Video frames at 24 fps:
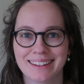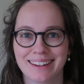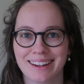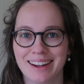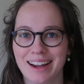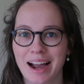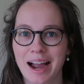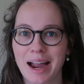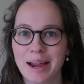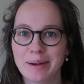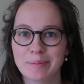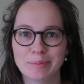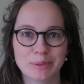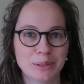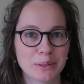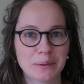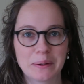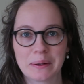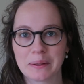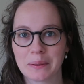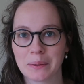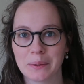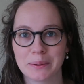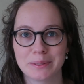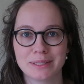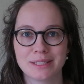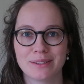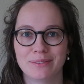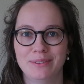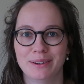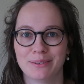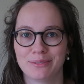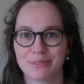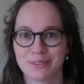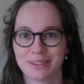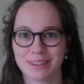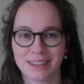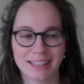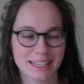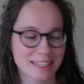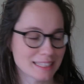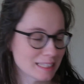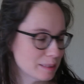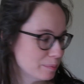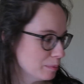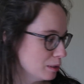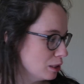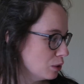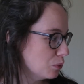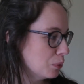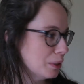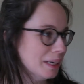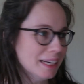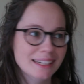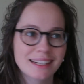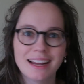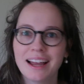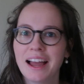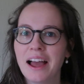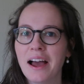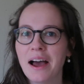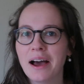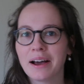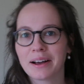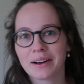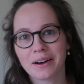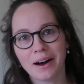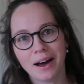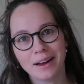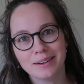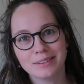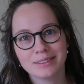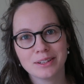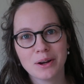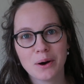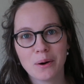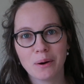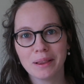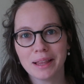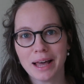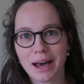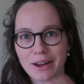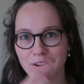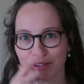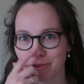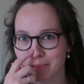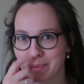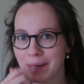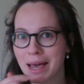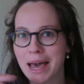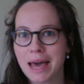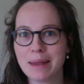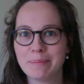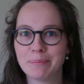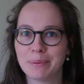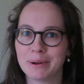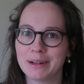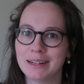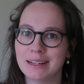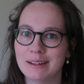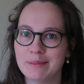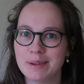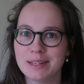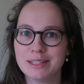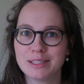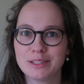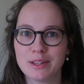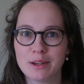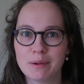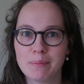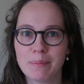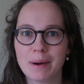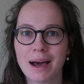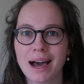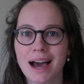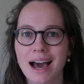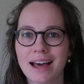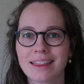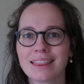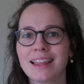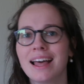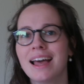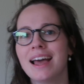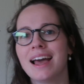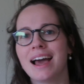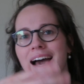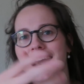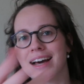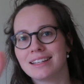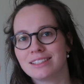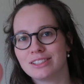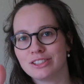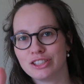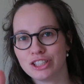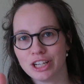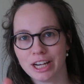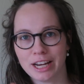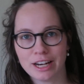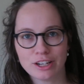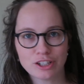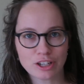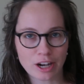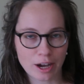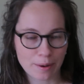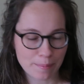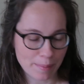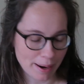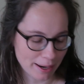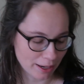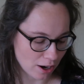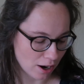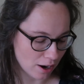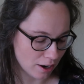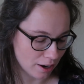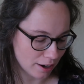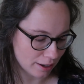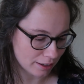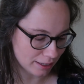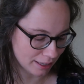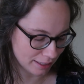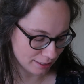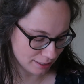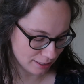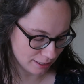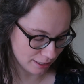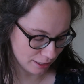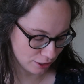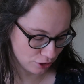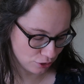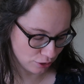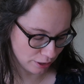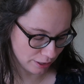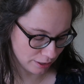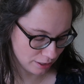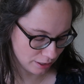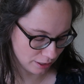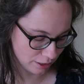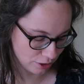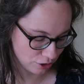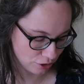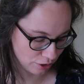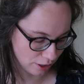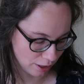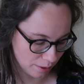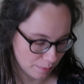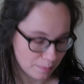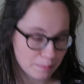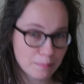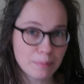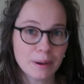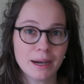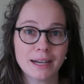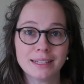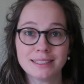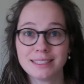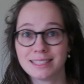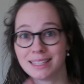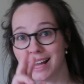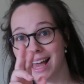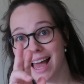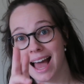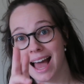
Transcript: I'm doing loads of different things in between. Got Noel out of bed, putting him into the bath, had to change out my card, etc, etc. But